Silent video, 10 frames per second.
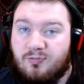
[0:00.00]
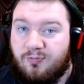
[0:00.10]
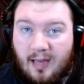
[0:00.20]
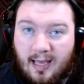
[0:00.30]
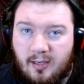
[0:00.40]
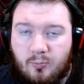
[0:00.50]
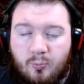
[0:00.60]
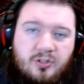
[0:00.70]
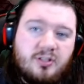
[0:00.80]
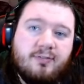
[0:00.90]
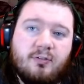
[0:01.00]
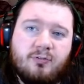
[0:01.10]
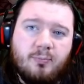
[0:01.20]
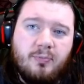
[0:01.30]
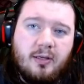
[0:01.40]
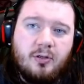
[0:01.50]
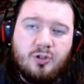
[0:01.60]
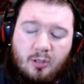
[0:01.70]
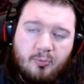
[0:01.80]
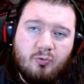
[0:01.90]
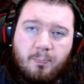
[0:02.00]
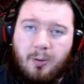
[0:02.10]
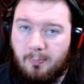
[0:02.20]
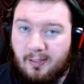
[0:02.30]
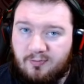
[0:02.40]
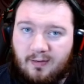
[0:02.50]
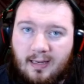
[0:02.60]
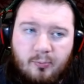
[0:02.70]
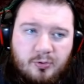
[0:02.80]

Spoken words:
flag was different from the German Republic's flag,